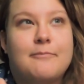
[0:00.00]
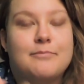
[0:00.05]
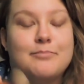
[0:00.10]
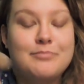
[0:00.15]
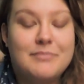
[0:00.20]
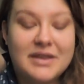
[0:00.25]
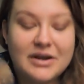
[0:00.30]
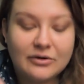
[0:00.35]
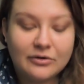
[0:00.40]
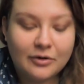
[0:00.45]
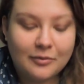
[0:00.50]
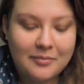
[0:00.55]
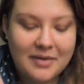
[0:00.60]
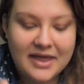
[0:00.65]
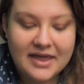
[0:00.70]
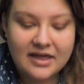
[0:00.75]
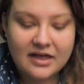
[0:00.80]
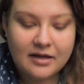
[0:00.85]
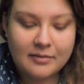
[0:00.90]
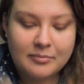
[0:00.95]
mineral
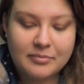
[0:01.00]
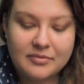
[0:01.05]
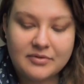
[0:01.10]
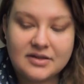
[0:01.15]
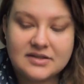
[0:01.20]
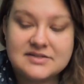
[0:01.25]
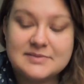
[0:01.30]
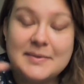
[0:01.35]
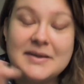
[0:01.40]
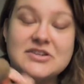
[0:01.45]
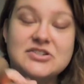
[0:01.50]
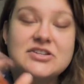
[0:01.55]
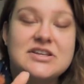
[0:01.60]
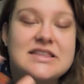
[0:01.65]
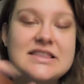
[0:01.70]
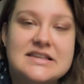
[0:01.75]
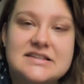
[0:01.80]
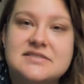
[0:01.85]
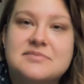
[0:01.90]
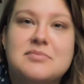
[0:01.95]
makeup, especially
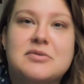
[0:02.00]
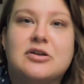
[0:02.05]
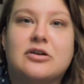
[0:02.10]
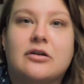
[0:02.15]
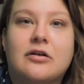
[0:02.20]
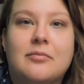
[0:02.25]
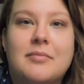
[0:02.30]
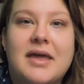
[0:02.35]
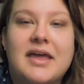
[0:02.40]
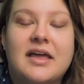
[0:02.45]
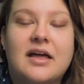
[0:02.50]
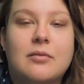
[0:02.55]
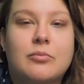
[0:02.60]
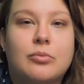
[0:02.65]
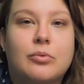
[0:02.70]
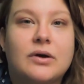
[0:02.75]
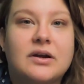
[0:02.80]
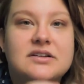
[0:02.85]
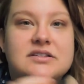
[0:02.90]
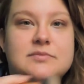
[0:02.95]
this mineral makeup,
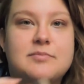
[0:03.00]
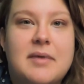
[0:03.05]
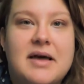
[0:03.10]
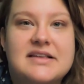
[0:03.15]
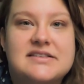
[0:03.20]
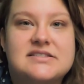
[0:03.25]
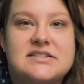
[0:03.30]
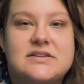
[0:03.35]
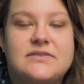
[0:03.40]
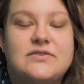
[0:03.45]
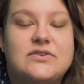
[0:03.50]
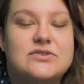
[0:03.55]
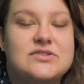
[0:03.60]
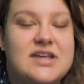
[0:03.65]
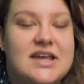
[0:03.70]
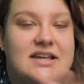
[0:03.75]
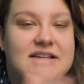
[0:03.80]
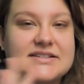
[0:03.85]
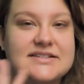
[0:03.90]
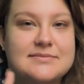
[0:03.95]
works best if you
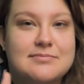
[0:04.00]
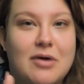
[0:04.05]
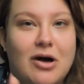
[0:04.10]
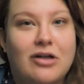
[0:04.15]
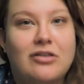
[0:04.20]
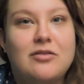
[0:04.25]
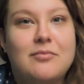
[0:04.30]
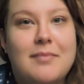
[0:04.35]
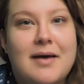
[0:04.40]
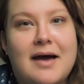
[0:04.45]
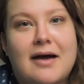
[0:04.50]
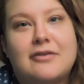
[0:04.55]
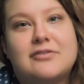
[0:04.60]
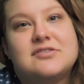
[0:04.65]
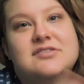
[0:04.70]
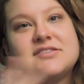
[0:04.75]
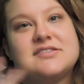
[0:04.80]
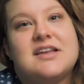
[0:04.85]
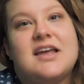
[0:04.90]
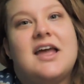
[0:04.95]
take small
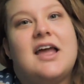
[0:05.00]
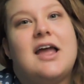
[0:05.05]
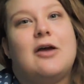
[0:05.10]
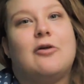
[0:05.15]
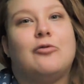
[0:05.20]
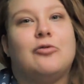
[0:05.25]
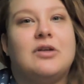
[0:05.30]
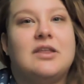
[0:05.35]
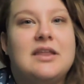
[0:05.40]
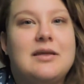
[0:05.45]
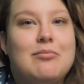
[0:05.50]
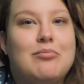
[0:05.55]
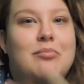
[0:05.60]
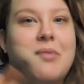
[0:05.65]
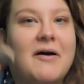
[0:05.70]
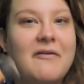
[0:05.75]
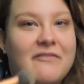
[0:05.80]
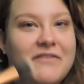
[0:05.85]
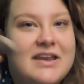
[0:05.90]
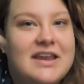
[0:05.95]
amounts, really
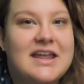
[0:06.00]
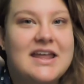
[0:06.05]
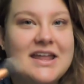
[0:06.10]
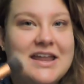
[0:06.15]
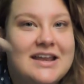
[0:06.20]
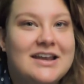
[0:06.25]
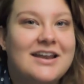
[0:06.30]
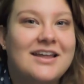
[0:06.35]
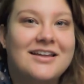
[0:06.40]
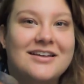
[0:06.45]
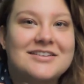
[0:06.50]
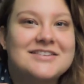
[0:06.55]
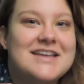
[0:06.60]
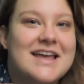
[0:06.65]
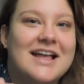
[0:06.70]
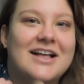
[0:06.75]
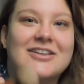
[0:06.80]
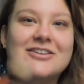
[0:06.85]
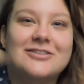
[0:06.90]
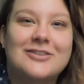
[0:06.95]
buff it in,
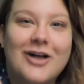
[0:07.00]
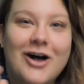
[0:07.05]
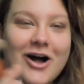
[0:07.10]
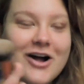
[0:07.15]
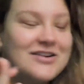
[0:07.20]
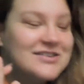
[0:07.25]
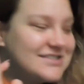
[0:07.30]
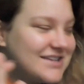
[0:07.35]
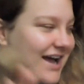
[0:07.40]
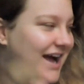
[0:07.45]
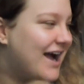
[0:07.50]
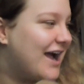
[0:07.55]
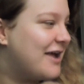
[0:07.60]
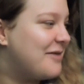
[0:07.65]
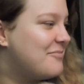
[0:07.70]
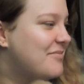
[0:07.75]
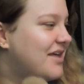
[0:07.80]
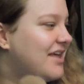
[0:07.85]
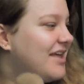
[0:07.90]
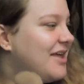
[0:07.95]
take a long
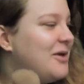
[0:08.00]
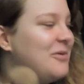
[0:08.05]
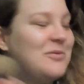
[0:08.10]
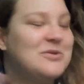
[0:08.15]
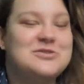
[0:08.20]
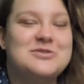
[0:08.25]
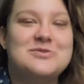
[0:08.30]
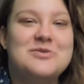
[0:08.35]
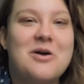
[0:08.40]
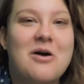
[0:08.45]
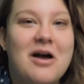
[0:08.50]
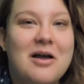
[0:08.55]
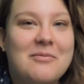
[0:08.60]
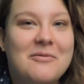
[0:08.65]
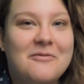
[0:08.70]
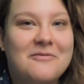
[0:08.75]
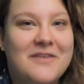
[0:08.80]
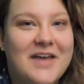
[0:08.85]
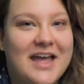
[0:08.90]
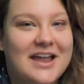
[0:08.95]
time, which I'm a
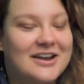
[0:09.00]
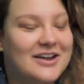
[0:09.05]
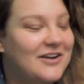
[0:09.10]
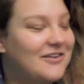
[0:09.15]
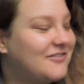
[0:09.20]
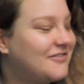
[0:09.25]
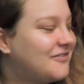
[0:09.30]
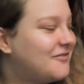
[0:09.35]
fan of.